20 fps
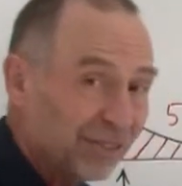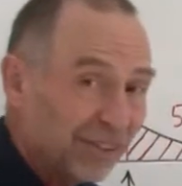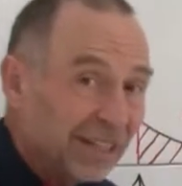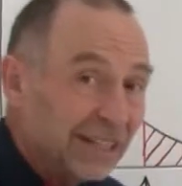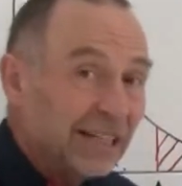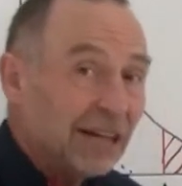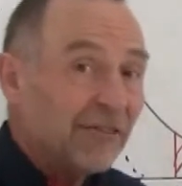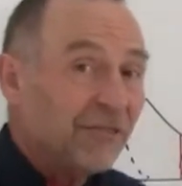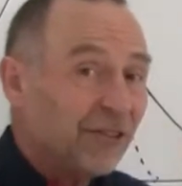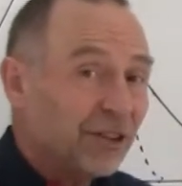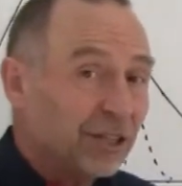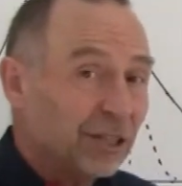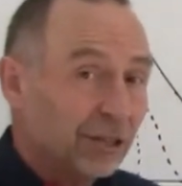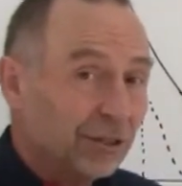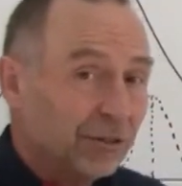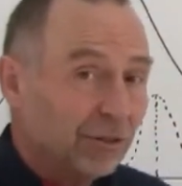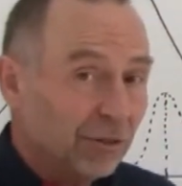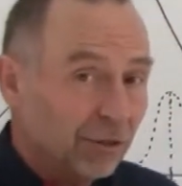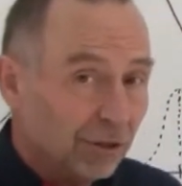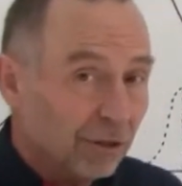was
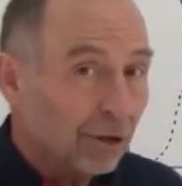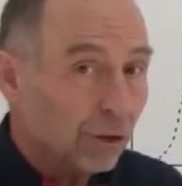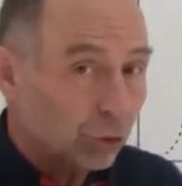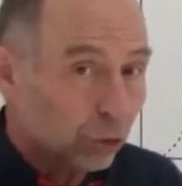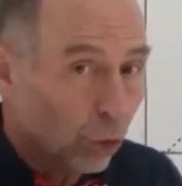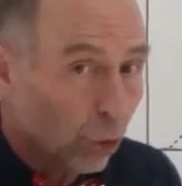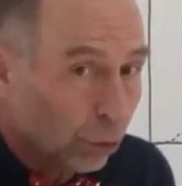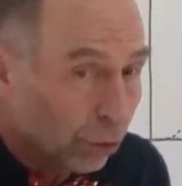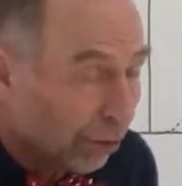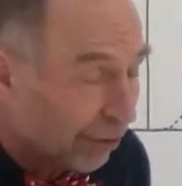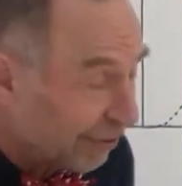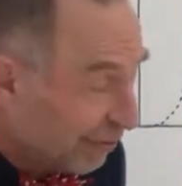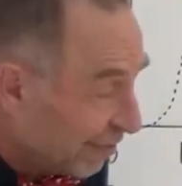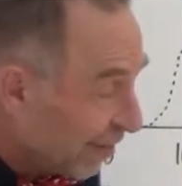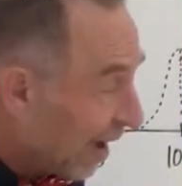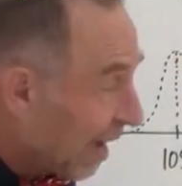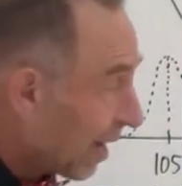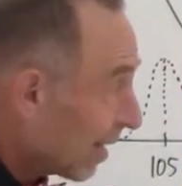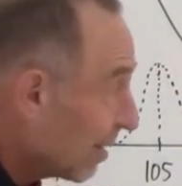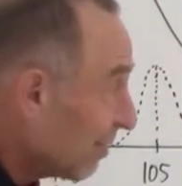significant, a total of
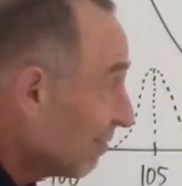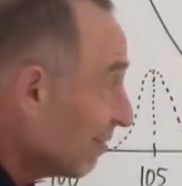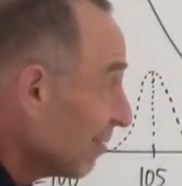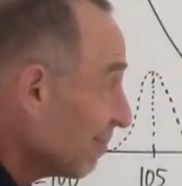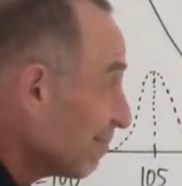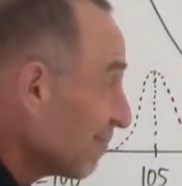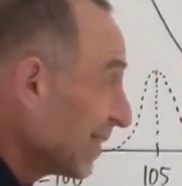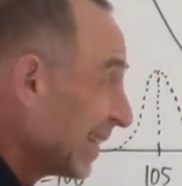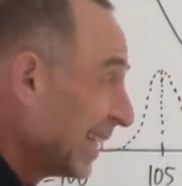five,